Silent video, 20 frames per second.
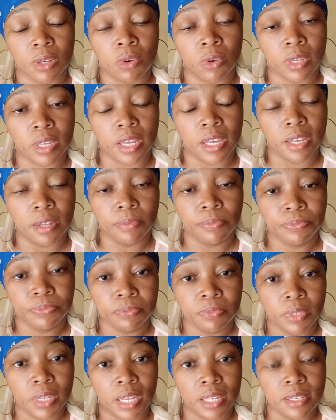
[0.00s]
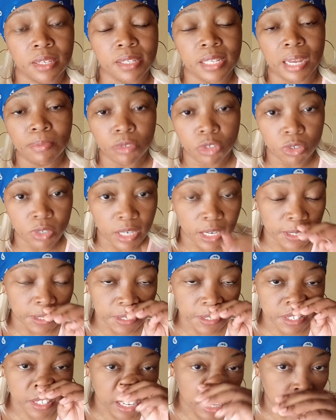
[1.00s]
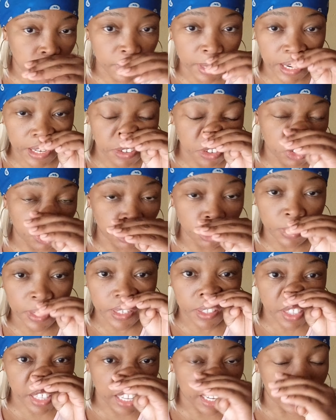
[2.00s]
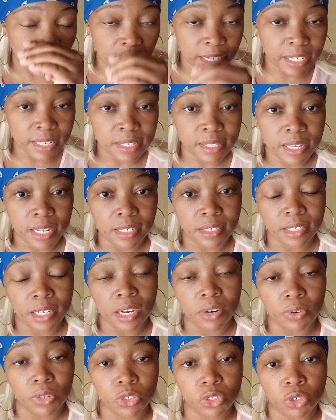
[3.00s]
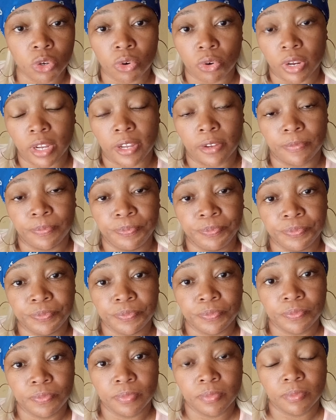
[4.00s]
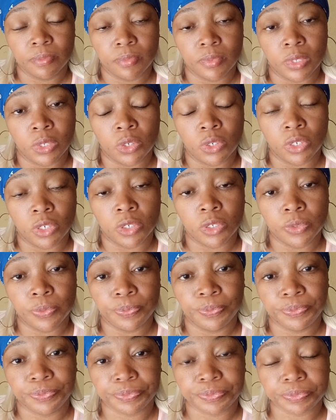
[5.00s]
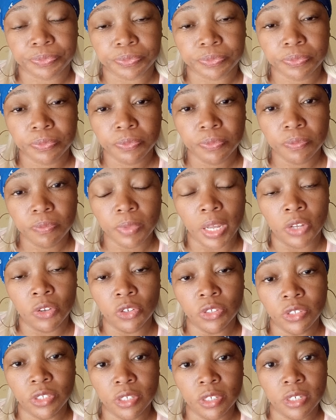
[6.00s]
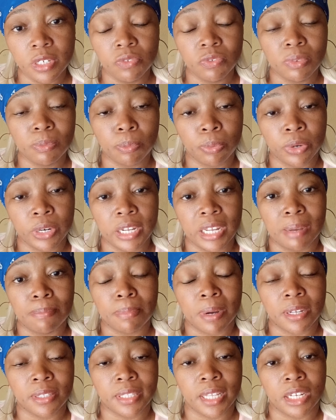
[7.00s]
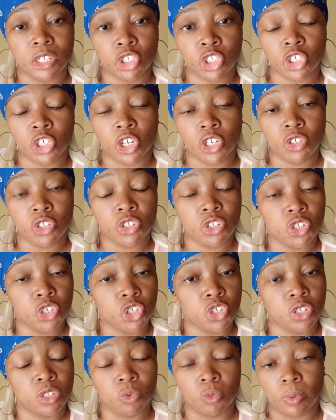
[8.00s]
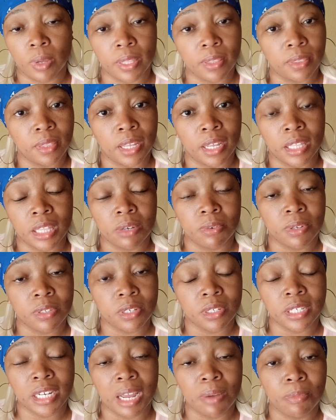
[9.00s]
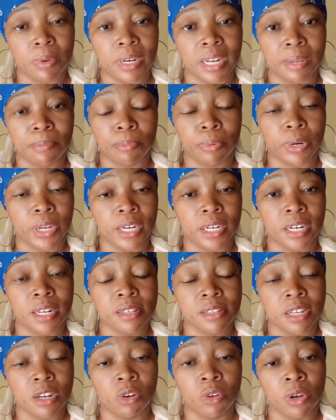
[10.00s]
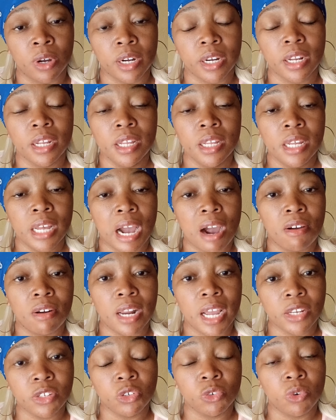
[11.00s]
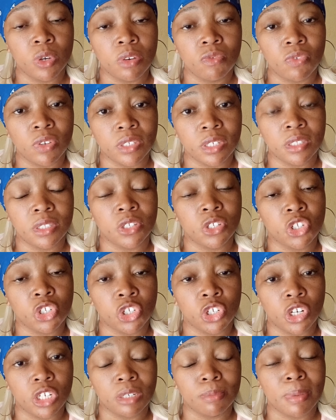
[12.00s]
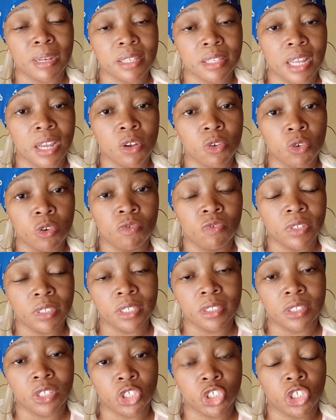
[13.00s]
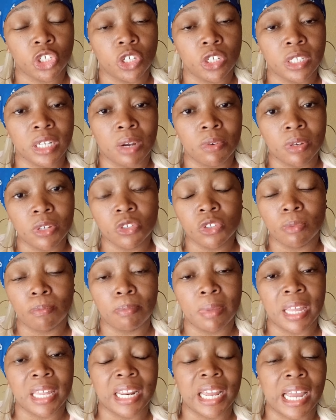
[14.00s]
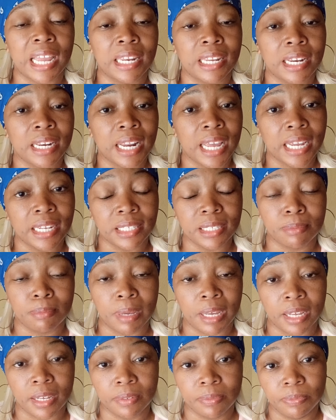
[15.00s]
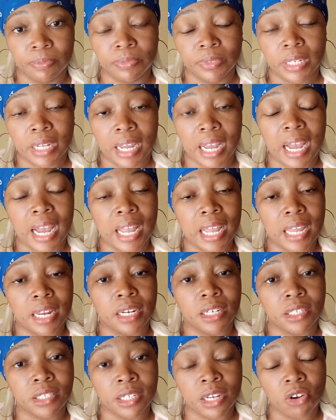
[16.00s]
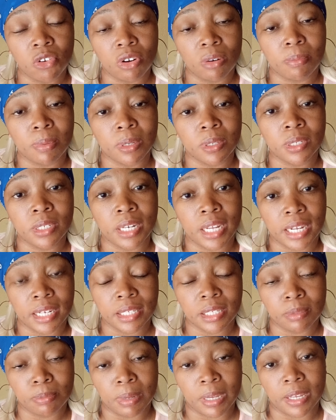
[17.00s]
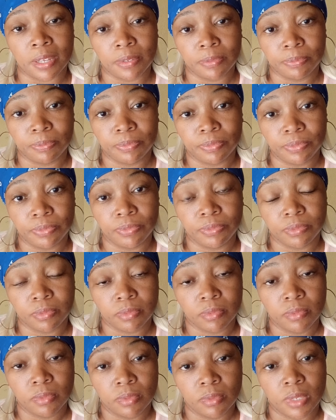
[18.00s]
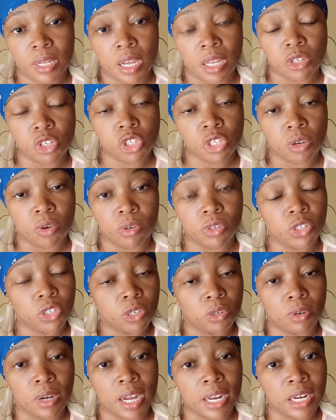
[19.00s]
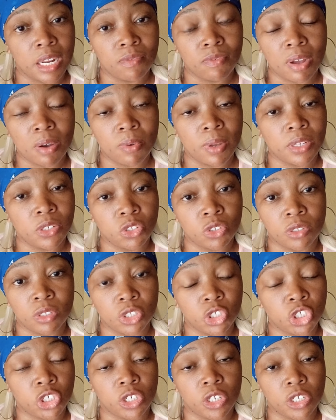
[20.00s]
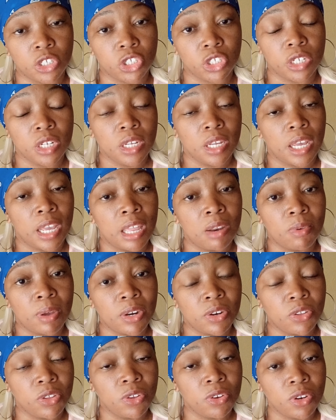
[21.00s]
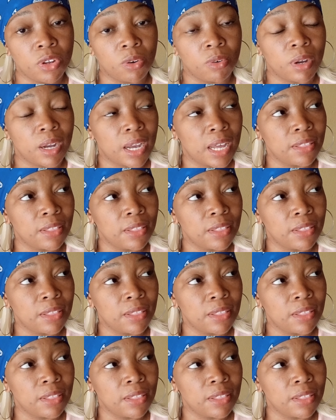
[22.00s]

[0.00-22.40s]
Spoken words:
Okay? And some don't understand, what are you doing there? Like, it's their territory, you know? And you didn't even pray about that church. You just went there. There was a time when I prayed and I said, Lord, I would like to go and visit this church. Must I go visit the church? I went to bed. I had a nightmare. I had a terrible nightmare. And so, no, I never went to the church. And what do you know?